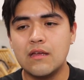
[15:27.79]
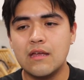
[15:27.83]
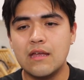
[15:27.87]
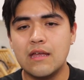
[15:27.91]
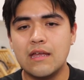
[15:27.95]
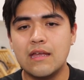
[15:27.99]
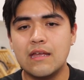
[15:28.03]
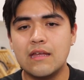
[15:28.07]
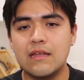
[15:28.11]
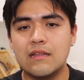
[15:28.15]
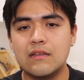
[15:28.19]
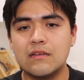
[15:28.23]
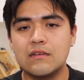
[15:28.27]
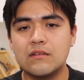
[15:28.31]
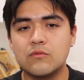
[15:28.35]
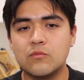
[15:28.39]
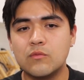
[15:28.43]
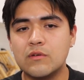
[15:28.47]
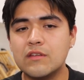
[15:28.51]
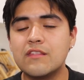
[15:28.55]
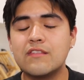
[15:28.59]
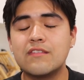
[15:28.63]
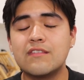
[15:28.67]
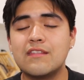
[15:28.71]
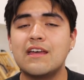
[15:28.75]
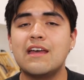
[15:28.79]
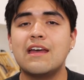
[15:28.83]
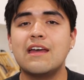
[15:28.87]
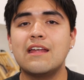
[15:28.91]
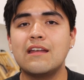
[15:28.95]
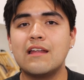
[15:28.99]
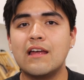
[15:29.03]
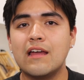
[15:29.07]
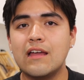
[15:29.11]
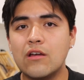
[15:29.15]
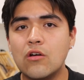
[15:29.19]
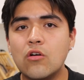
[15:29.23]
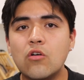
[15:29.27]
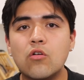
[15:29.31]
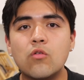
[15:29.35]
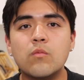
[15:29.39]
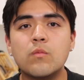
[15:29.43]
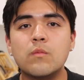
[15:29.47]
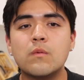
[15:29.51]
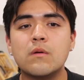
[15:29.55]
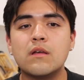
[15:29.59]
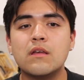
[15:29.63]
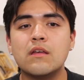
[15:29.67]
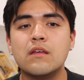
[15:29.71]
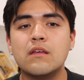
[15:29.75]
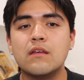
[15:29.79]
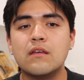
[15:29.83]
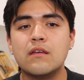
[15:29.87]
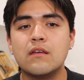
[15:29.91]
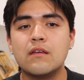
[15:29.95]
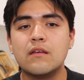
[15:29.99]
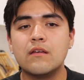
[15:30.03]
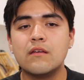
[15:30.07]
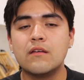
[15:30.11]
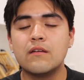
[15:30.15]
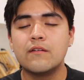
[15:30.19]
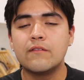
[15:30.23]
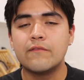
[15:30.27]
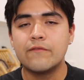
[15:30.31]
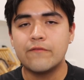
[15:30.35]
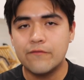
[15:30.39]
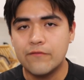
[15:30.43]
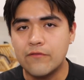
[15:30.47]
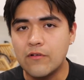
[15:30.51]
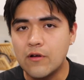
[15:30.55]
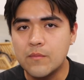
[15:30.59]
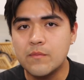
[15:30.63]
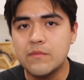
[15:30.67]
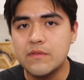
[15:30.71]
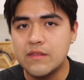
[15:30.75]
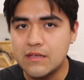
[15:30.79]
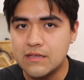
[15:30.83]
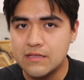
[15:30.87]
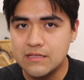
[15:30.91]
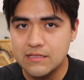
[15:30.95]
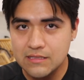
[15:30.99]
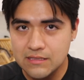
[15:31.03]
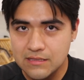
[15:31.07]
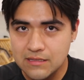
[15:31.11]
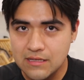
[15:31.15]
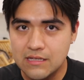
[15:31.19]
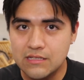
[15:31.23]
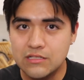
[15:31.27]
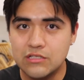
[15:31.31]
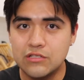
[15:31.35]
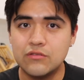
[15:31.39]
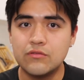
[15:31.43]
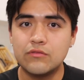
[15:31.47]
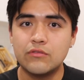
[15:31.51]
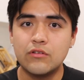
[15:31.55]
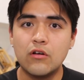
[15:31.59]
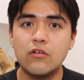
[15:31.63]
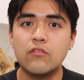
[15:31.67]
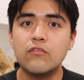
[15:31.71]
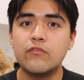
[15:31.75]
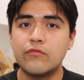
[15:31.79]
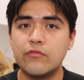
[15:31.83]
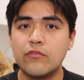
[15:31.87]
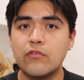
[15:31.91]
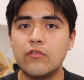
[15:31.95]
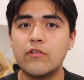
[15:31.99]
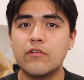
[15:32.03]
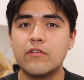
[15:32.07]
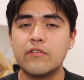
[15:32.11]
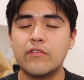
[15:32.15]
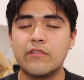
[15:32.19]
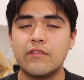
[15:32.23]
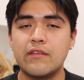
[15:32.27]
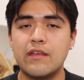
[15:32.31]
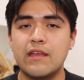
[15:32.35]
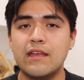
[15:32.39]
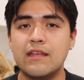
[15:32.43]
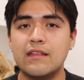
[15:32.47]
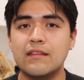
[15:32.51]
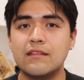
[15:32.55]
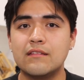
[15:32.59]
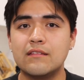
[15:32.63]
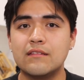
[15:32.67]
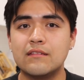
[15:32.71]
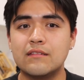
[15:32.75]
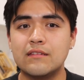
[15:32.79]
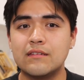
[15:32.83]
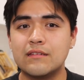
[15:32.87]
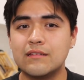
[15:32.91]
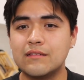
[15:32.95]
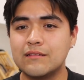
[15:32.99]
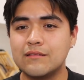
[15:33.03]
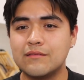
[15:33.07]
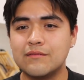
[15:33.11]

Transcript: And with that, I hope from this that you go forth and